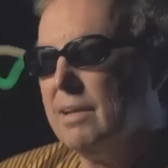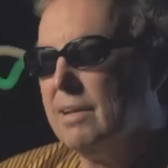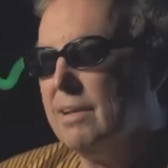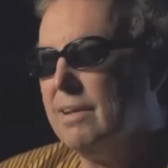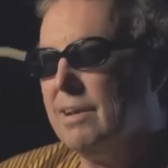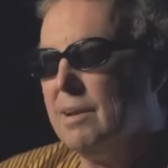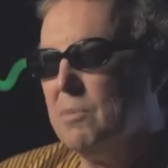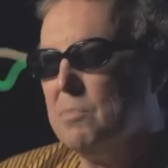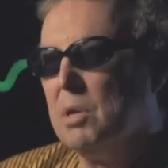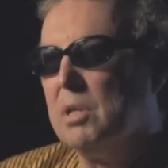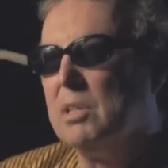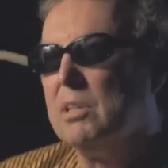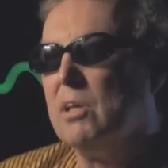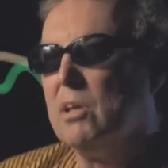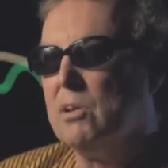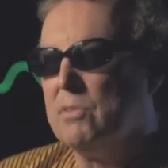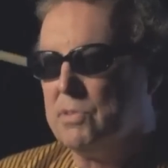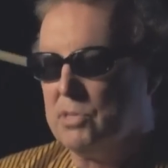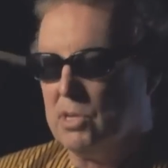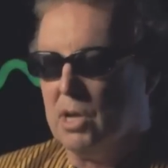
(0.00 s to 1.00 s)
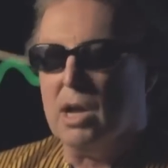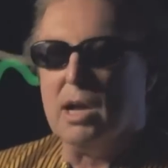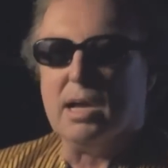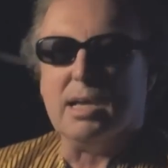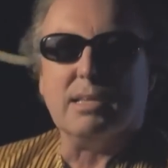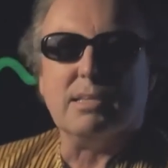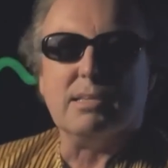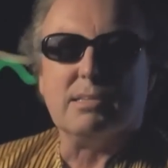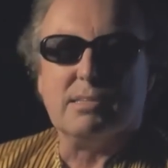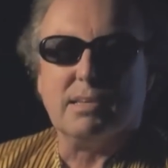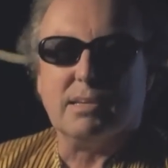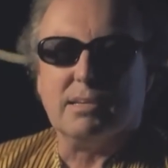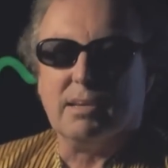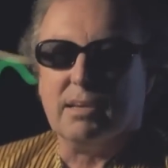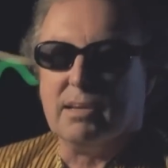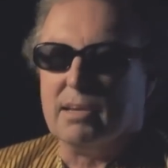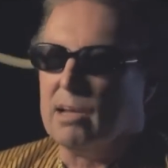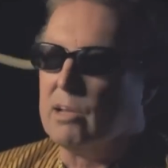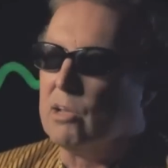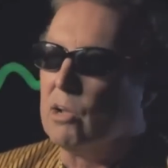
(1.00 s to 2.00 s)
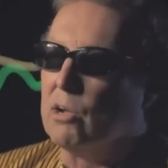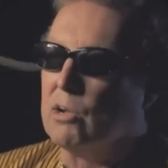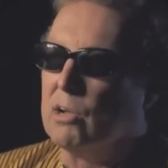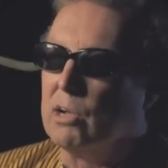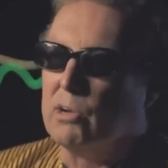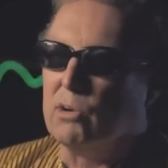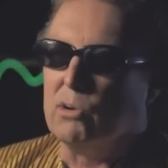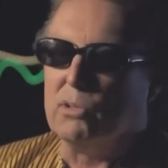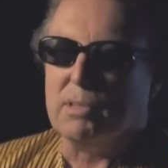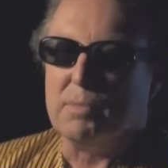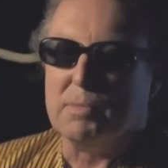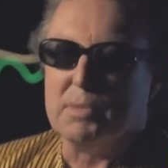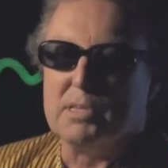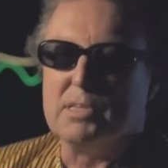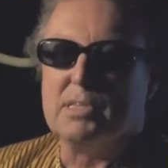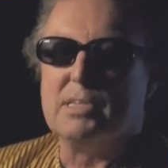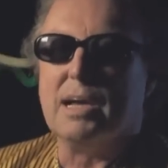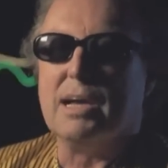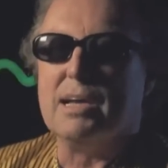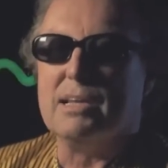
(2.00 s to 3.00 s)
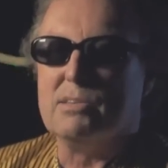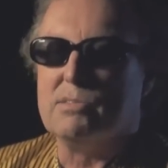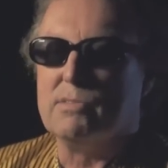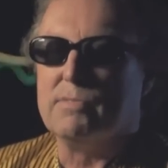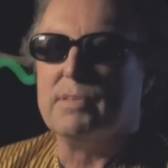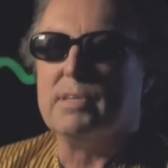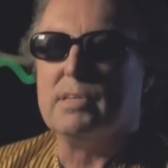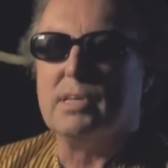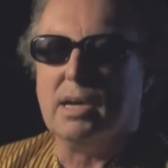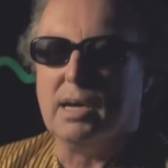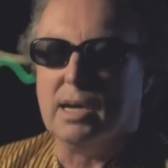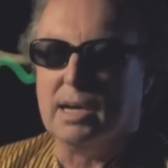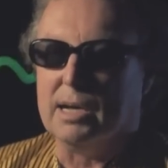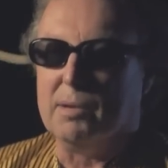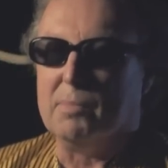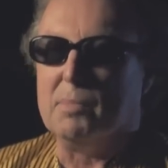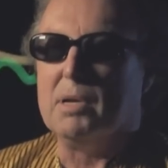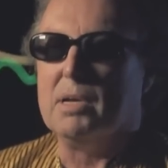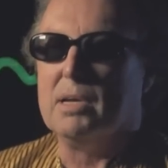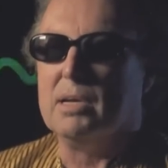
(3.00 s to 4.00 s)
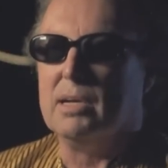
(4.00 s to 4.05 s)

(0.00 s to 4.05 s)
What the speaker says: I brought a lot of signs. I call them the signs of the time.